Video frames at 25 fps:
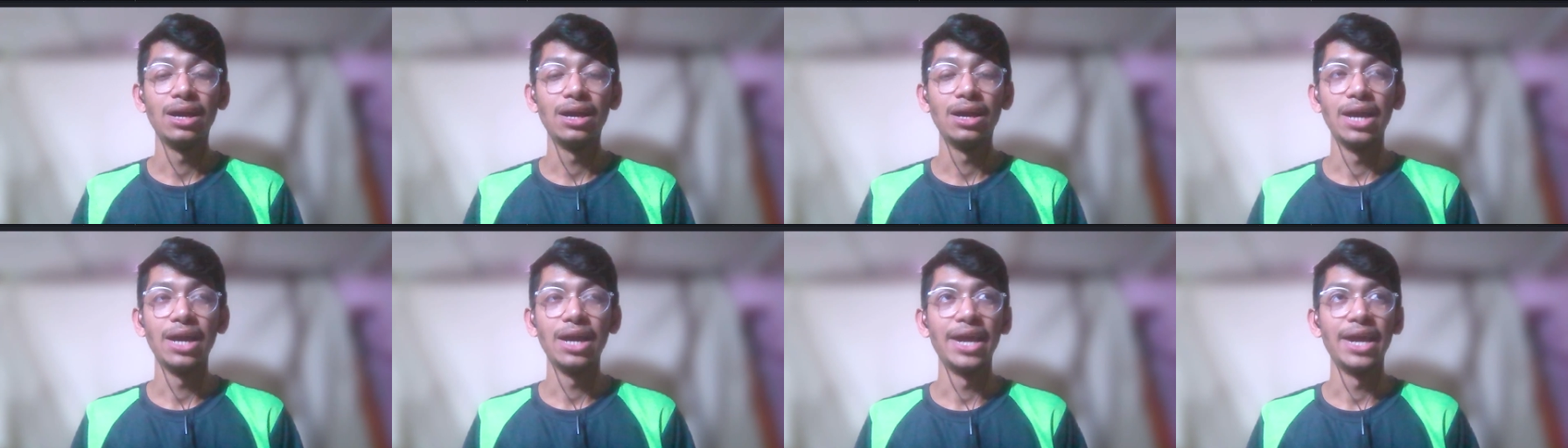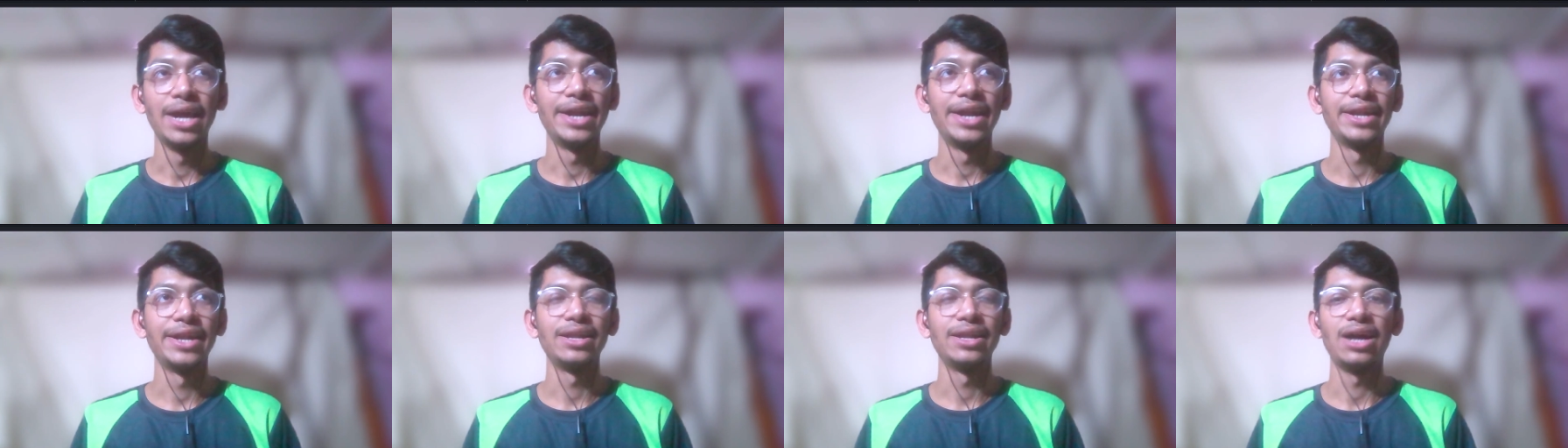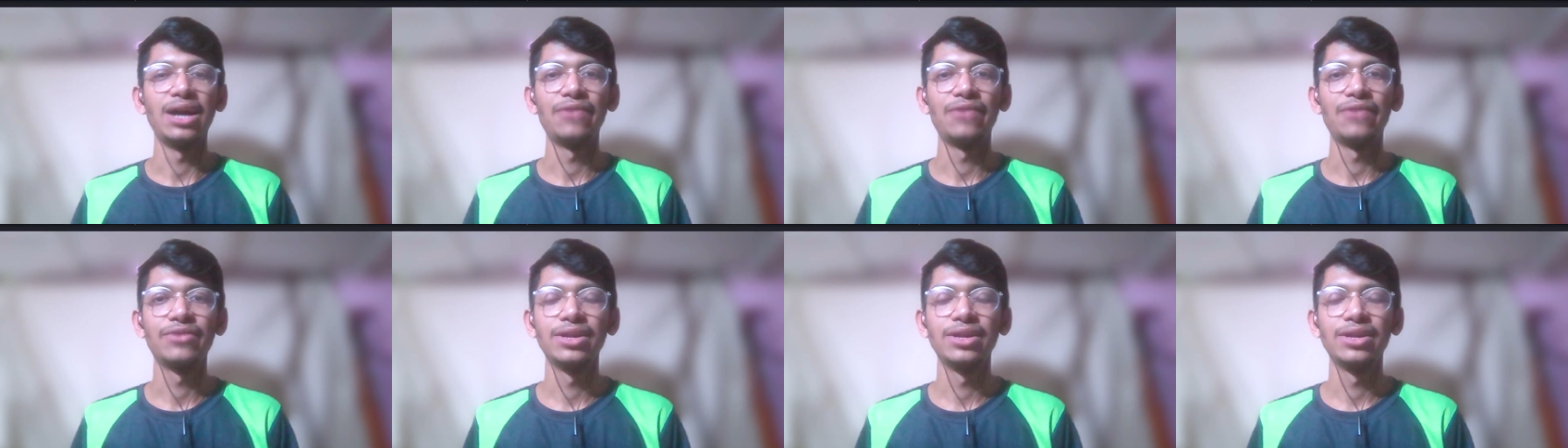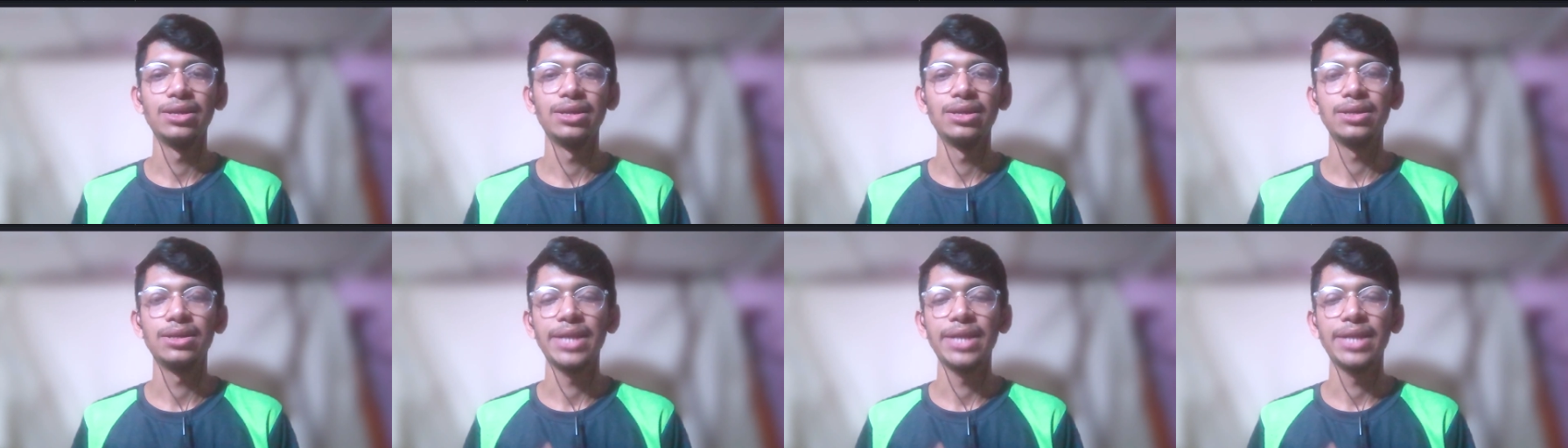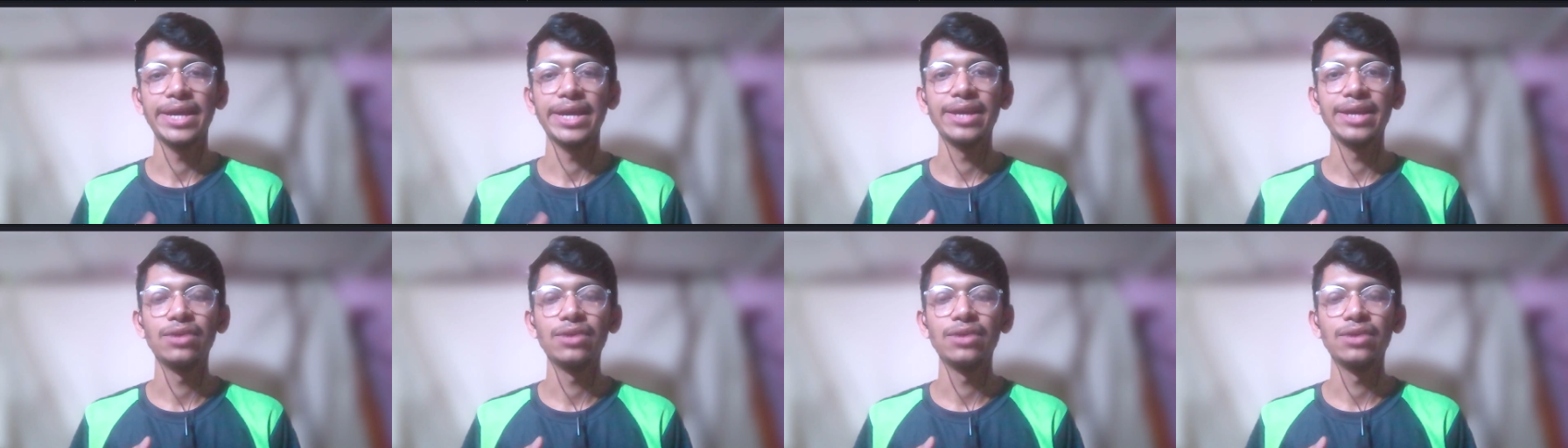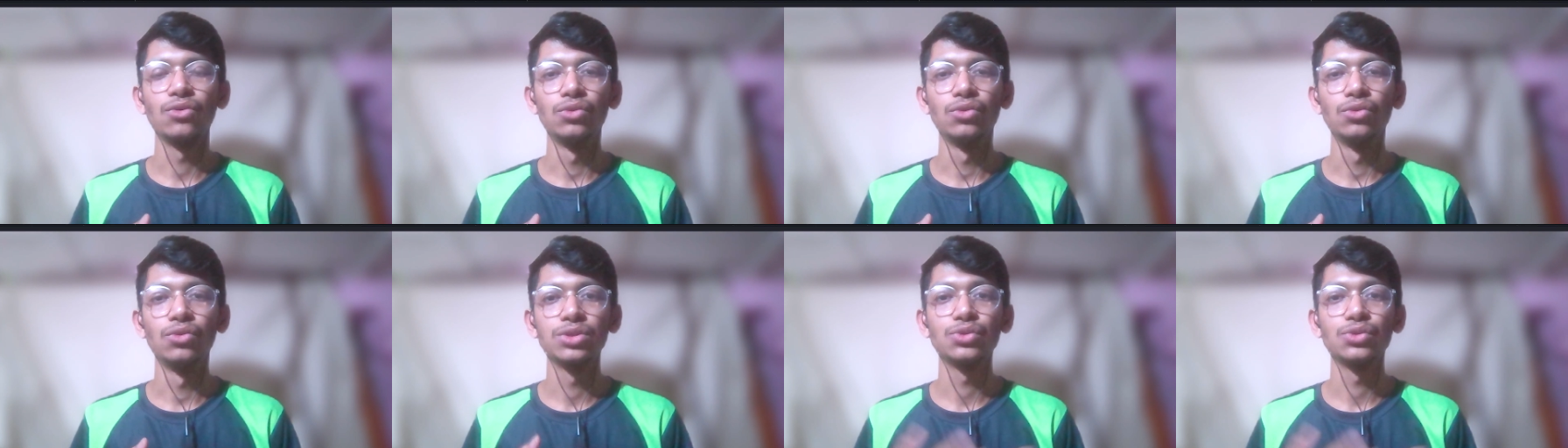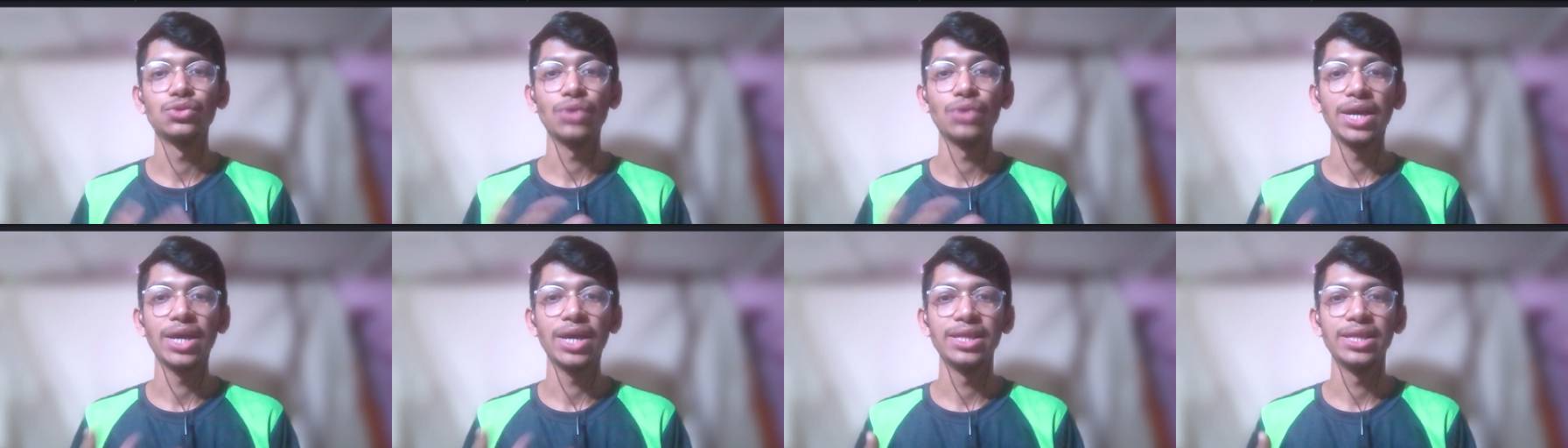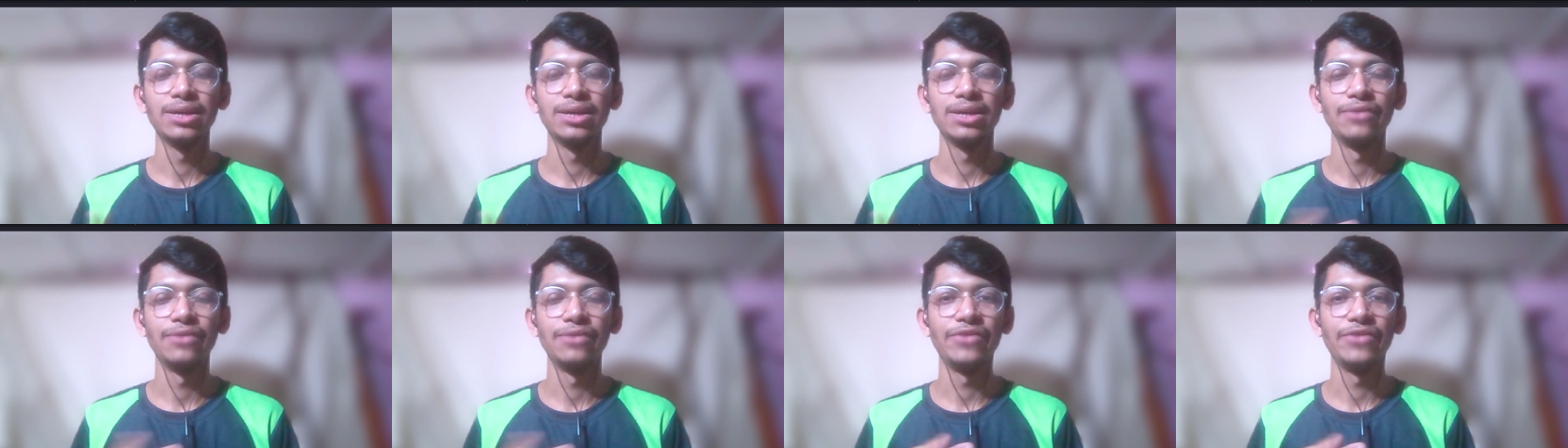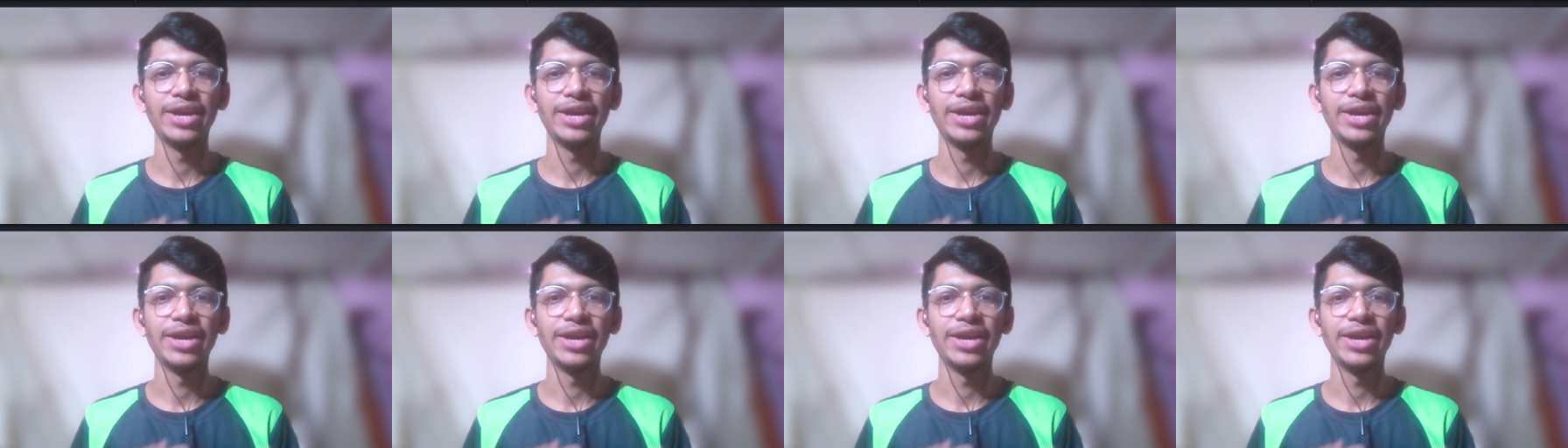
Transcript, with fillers: And after taking course together,